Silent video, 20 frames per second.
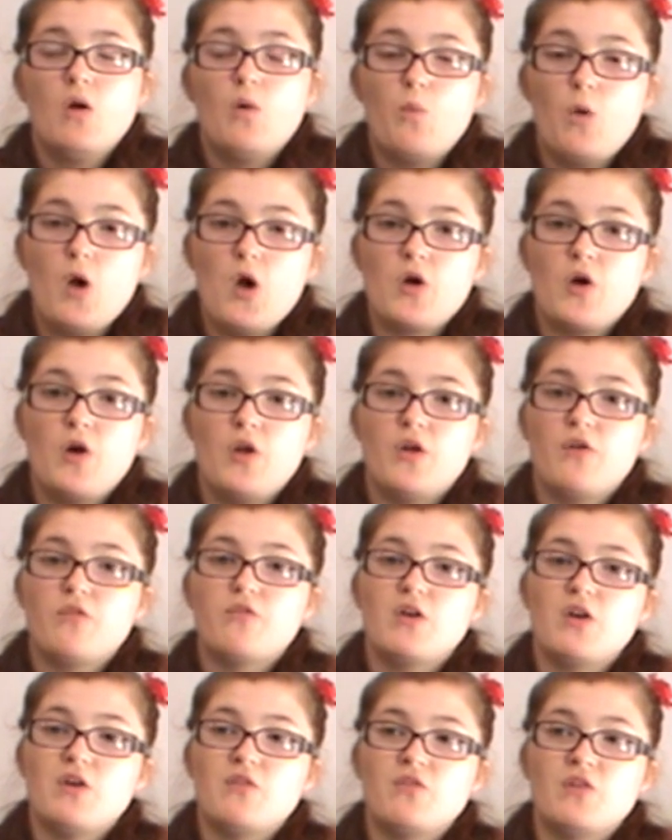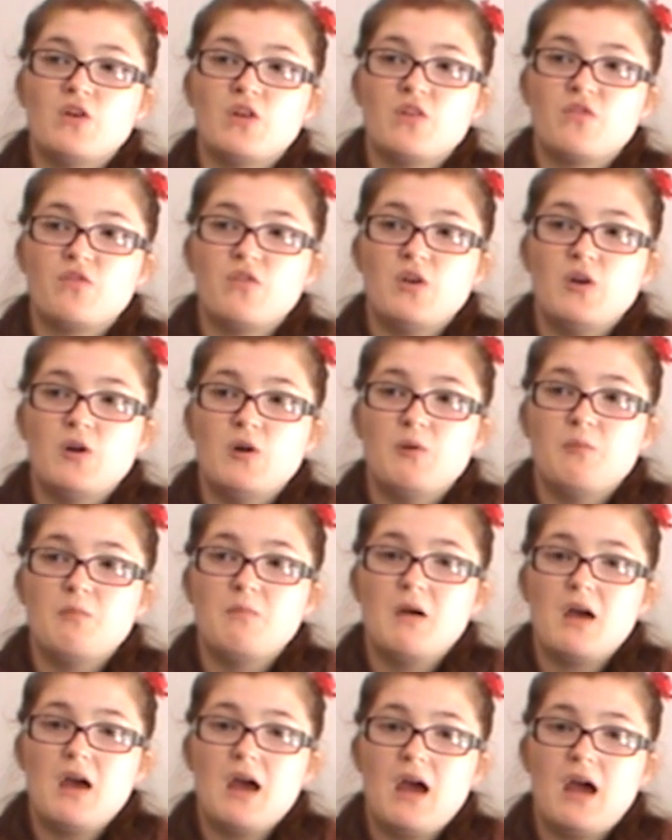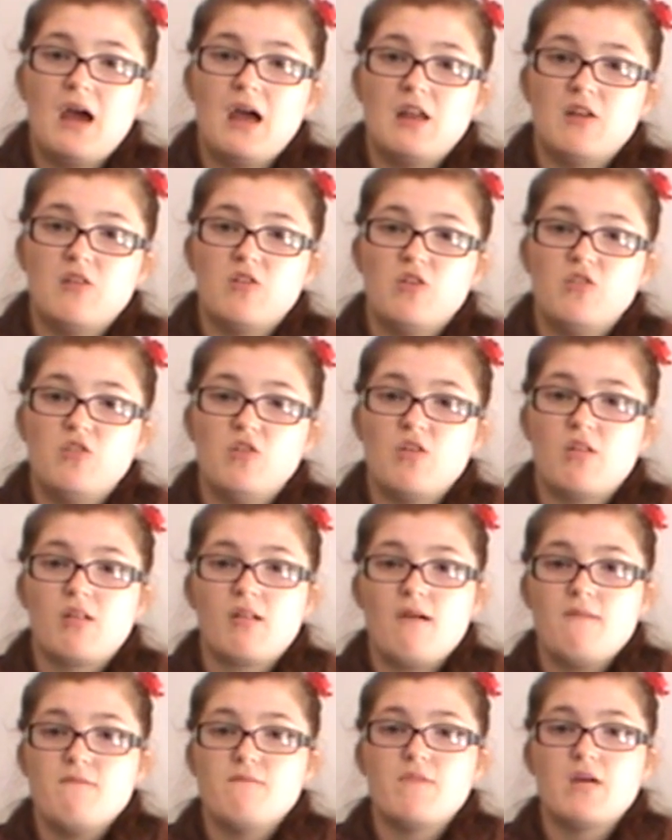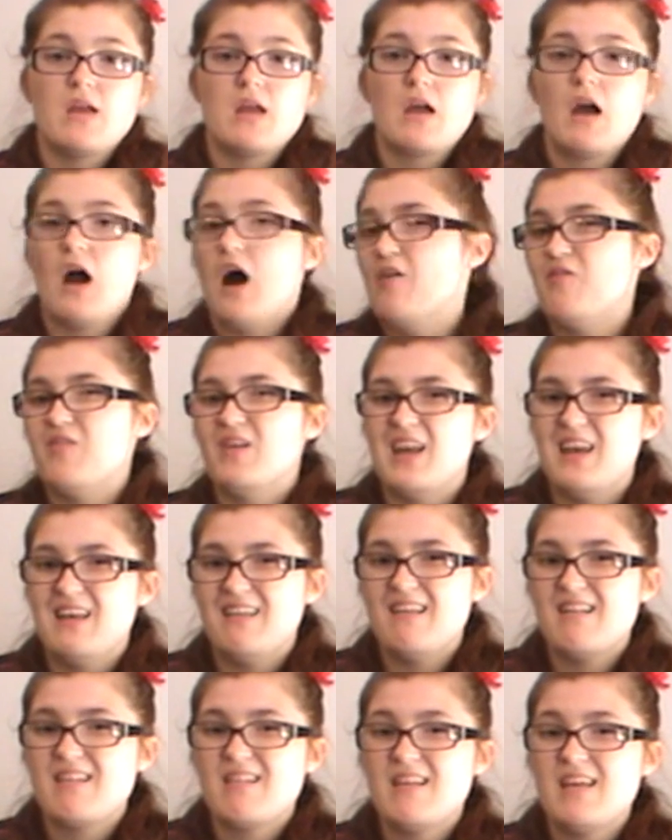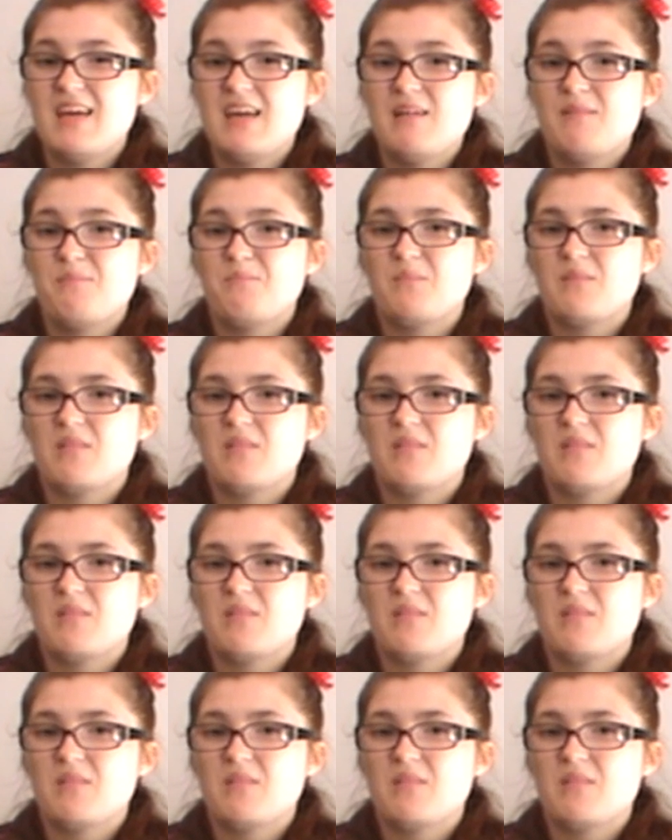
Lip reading: work on her very first film and to do something other than Disney,